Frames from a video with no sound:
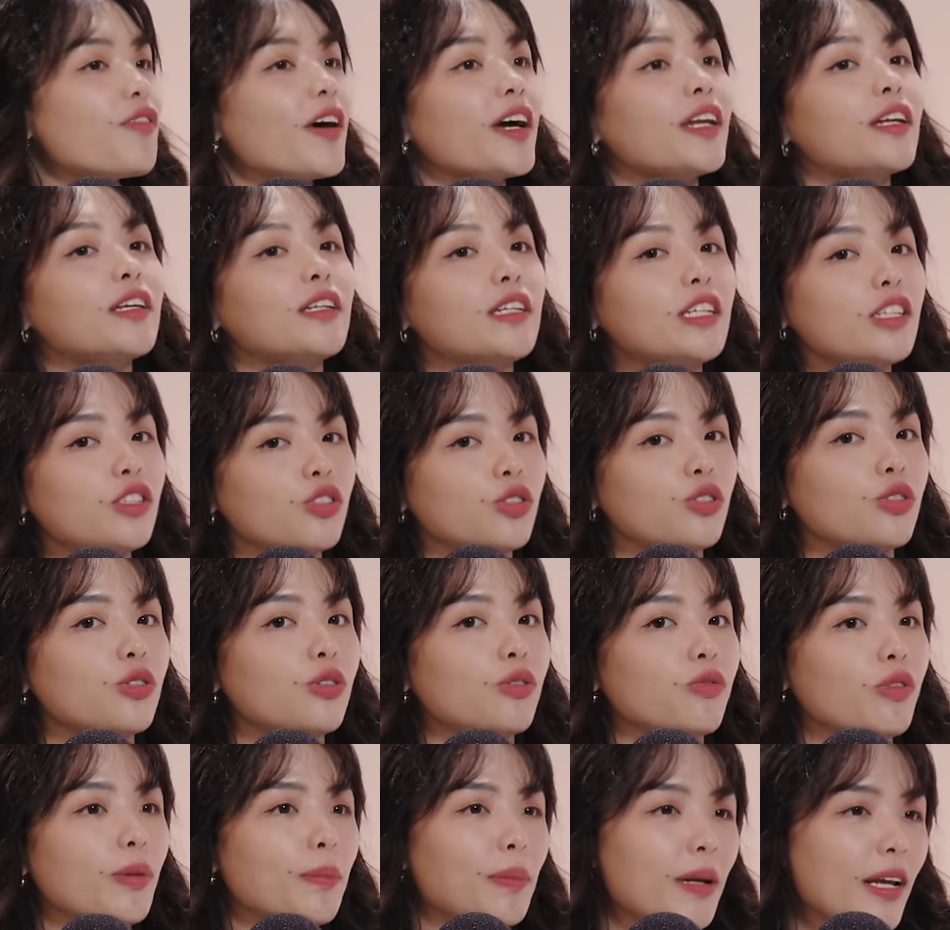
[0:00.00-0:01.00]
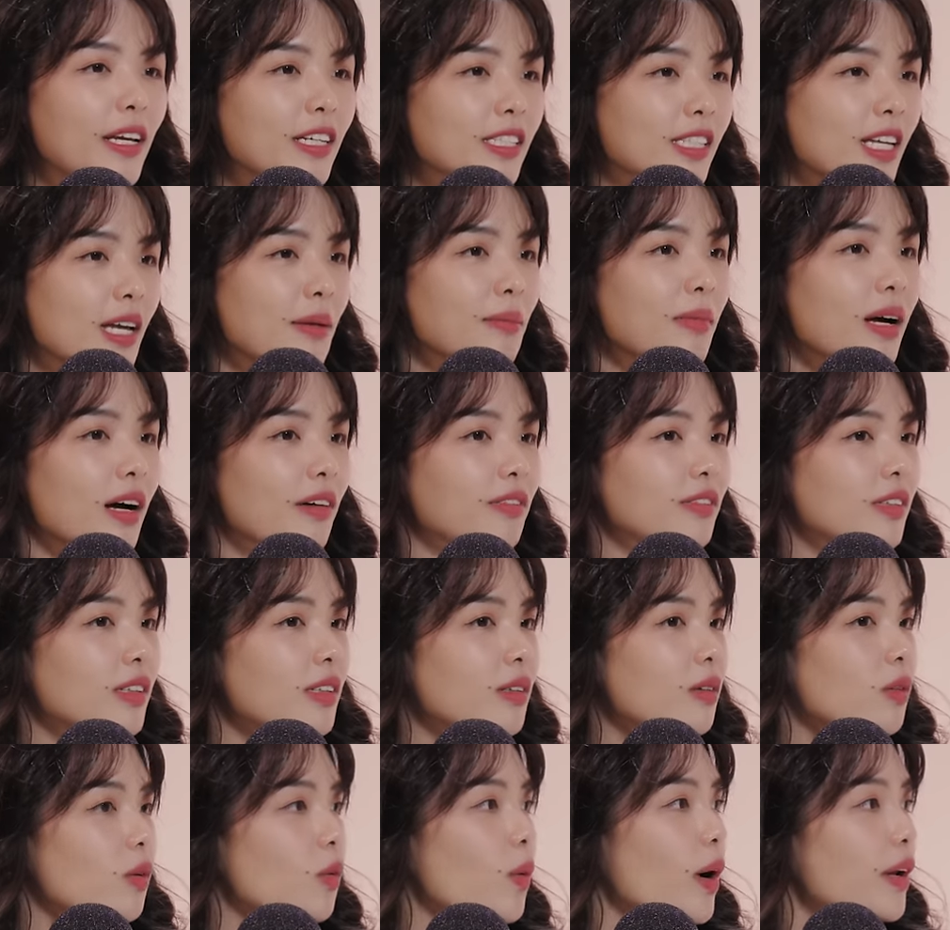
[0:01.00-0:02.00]
find a need to replace them
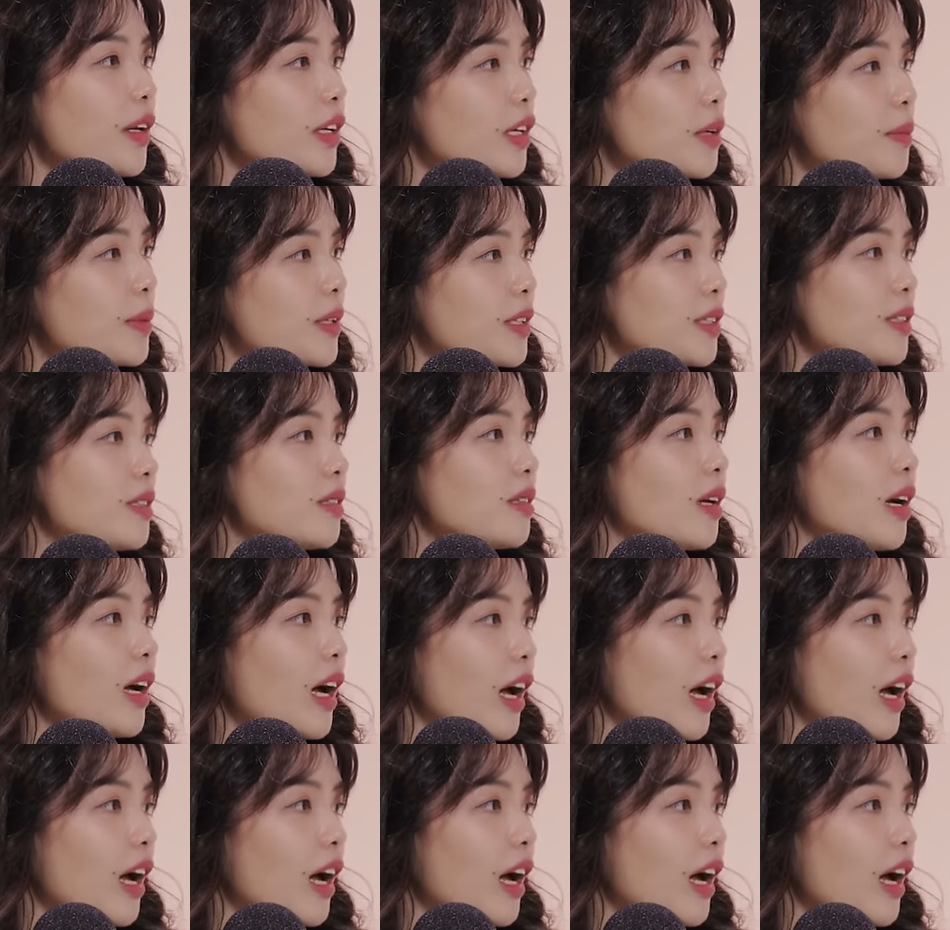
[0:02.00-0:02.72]
after 1 year because